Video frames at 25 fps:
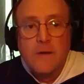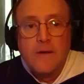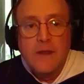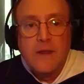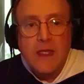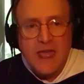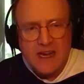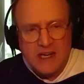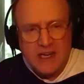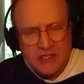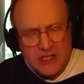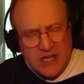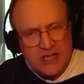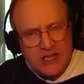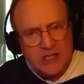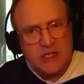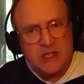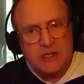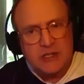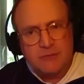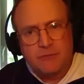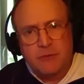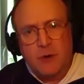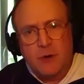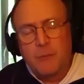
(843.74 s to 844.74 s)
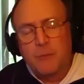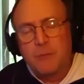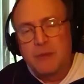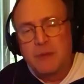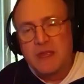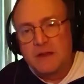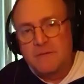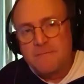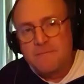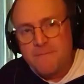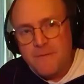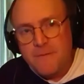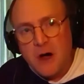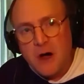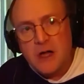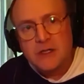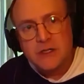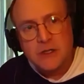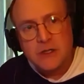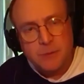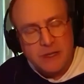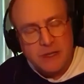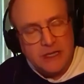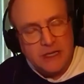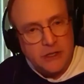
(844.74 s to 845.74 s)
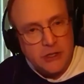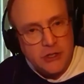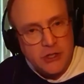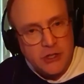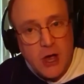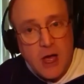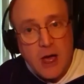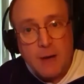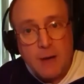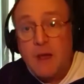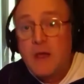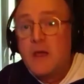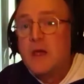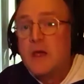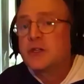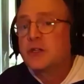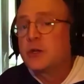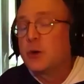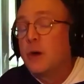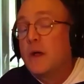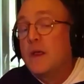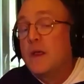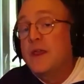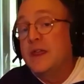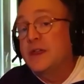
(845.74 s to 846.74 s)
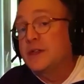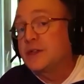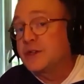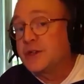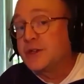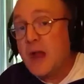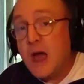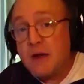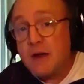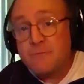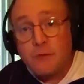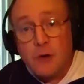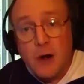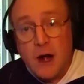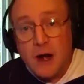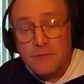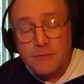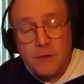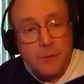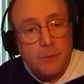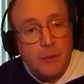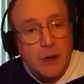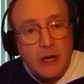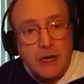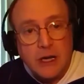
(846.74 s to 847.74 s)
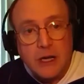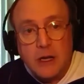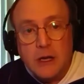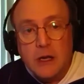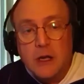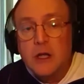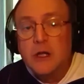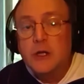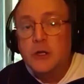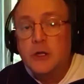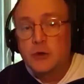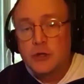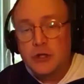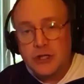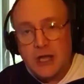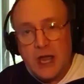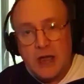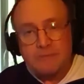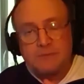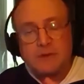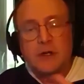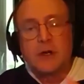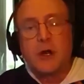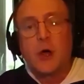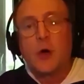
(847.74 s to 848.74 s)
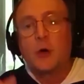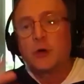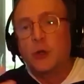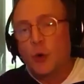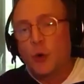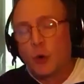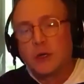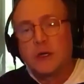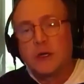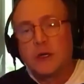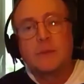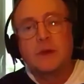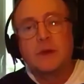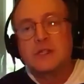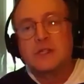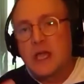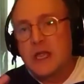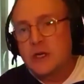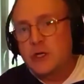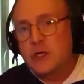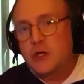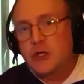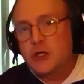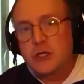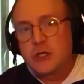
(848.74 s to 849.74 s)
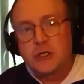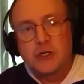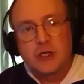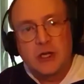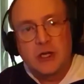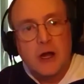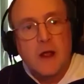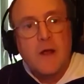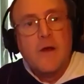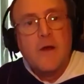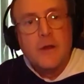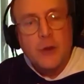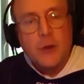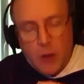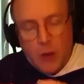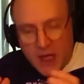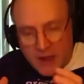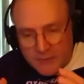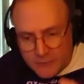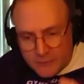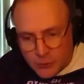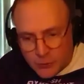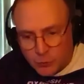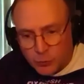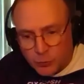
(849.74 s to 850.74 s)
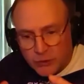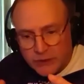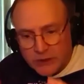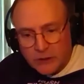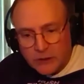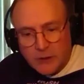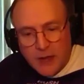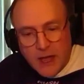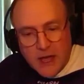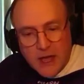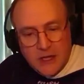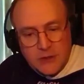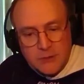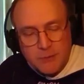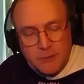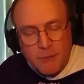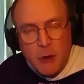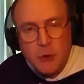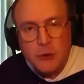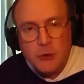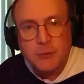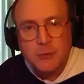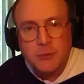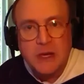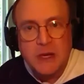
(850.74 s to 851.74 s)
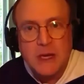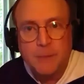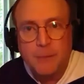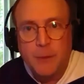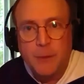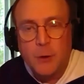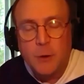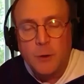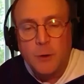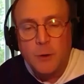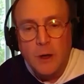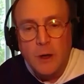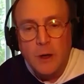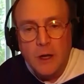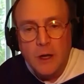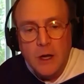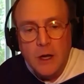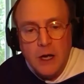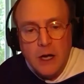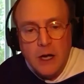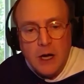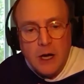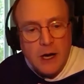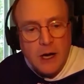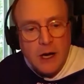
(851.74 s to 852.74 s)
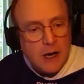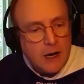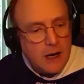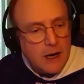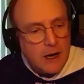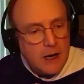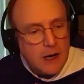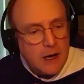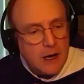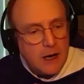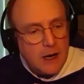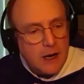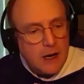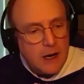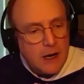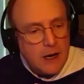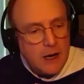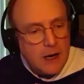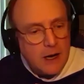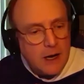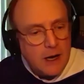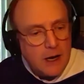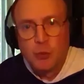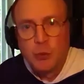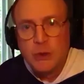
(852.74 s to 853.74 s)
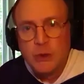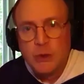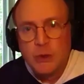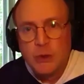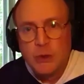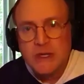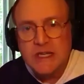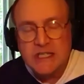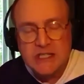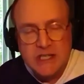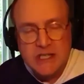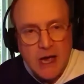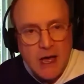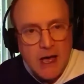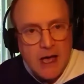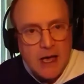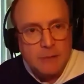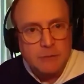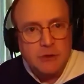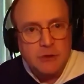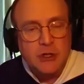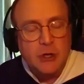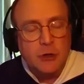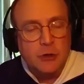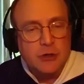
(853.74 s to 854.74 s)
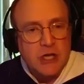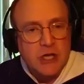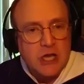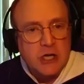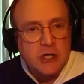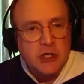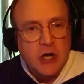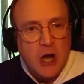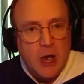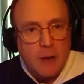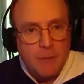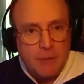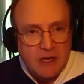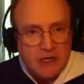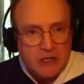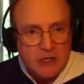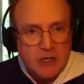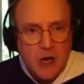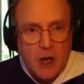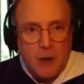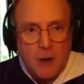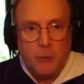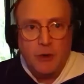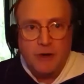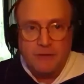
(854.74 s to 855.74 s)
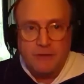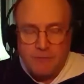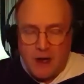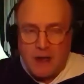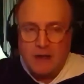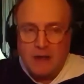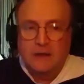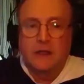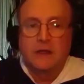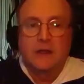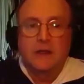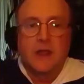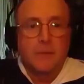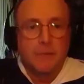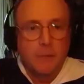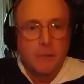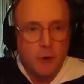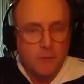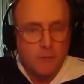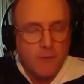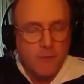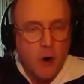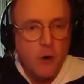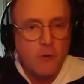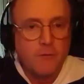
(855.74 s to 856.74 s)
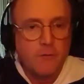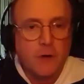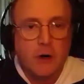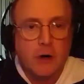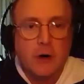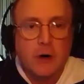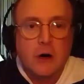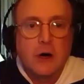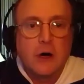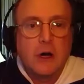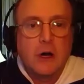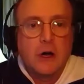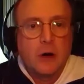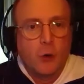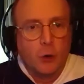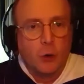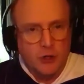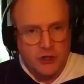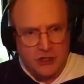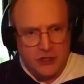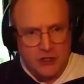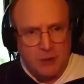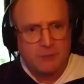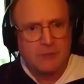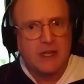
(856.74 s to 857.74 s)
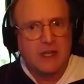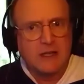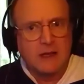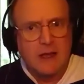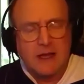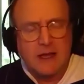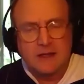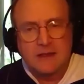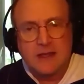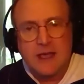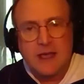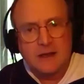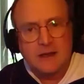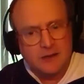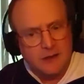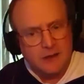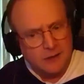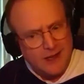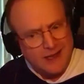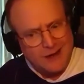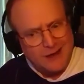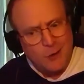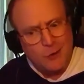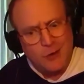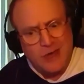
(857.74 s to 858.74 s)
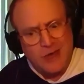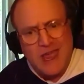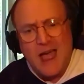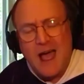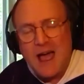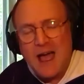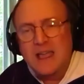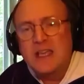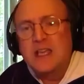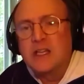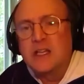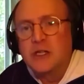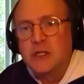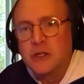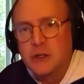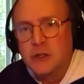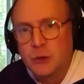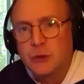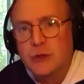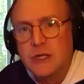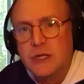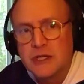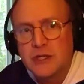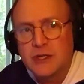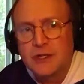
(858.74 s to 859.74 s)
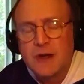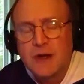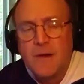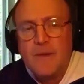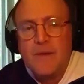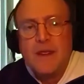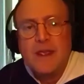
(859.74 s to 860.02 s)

Mm-hmm. And it takes it from being fun to being a job. So it's not for everybody. You just have to know your limitations, and you have to realize most people are making like 3 times their day job income when finally they move over or something like that. And they're like, "Okay, I can do this.